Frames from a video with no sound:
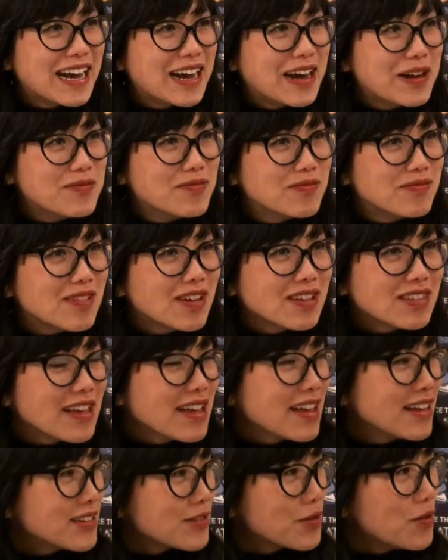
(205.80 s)
I
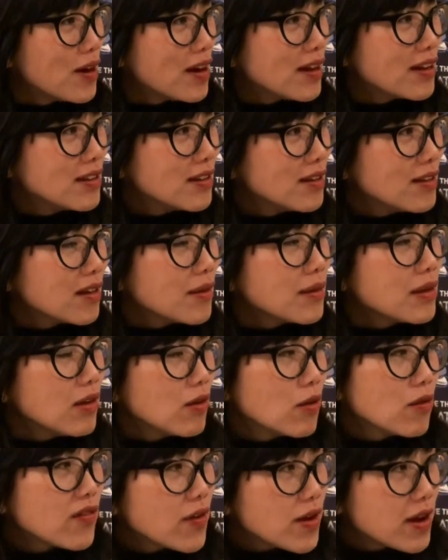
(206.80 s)
think it's quite,
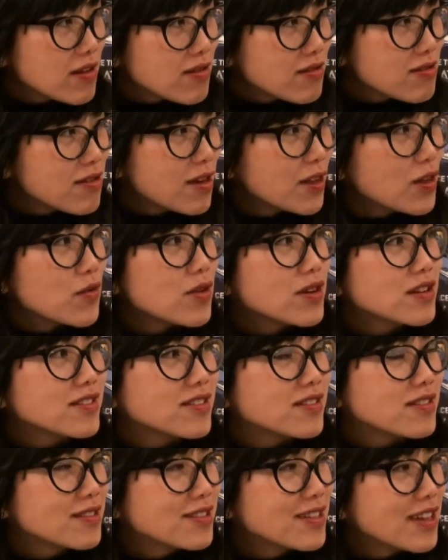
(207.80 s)
you're very
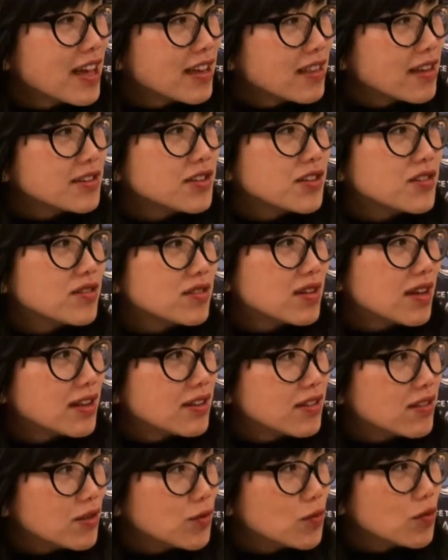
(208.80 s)
generous, and as you said,
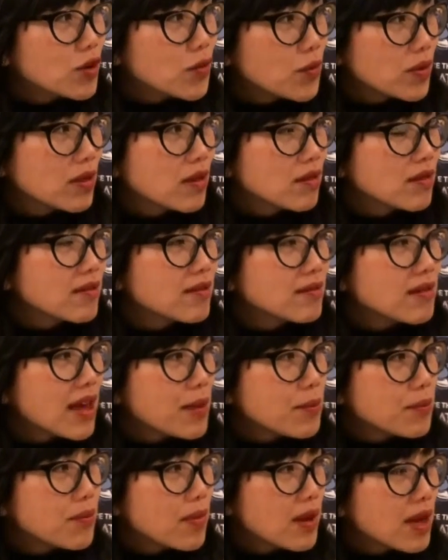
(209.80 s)
you work with a lot
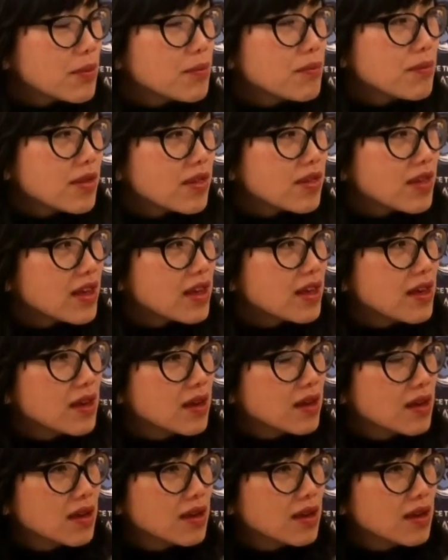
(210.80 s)
of empathy.